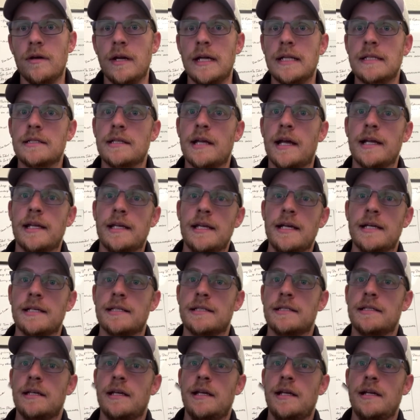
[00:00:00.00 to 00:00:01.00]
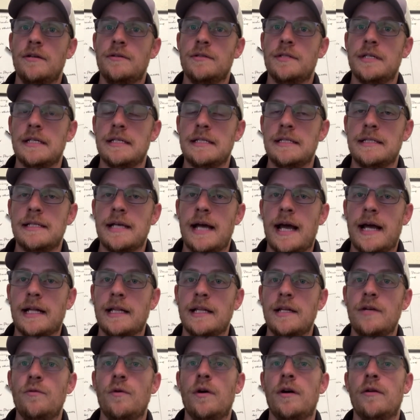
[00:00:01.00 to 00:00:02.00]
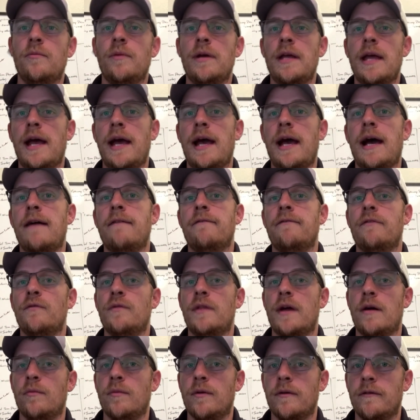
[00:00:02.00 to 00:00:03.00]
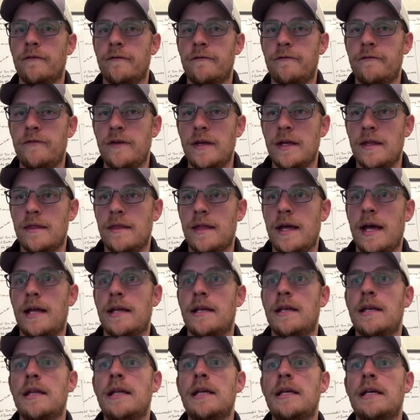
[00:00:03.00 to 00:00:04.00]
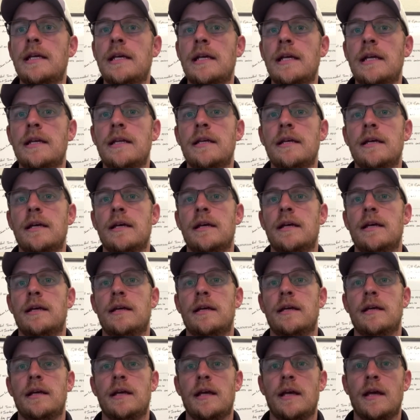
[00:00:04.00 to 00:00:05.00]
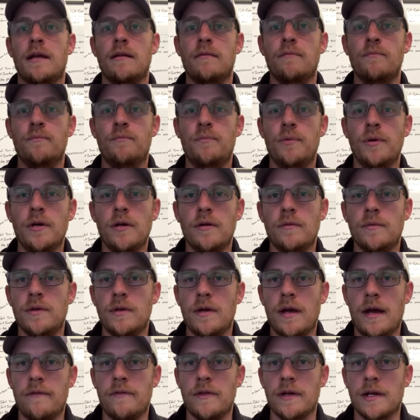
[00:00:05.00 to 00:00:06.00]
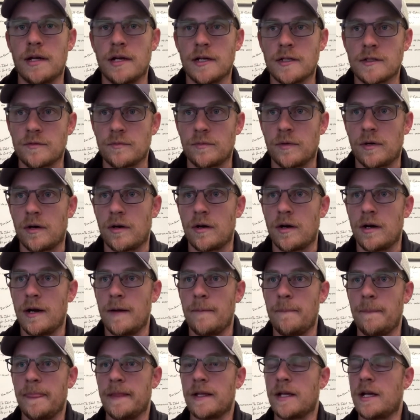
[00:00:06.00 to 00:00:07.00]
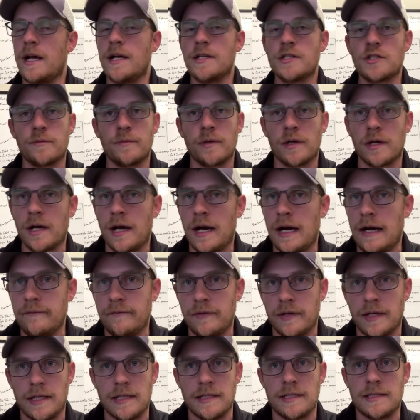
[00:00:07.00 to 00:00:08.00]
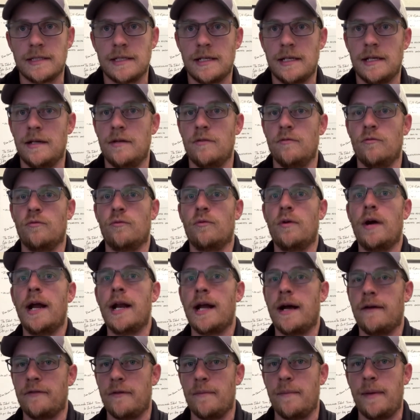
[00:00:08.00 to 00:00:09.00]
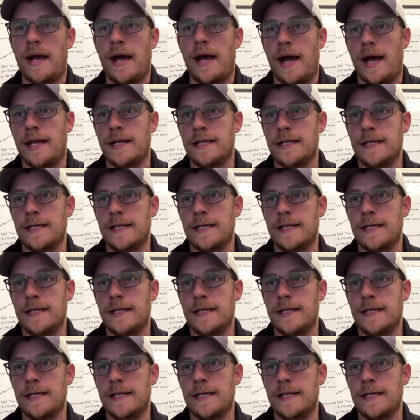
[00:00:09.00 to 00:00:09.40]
It's like, yes, here's exactly what we have that will fit that need. And boom, you have the customer confidence right off the bat.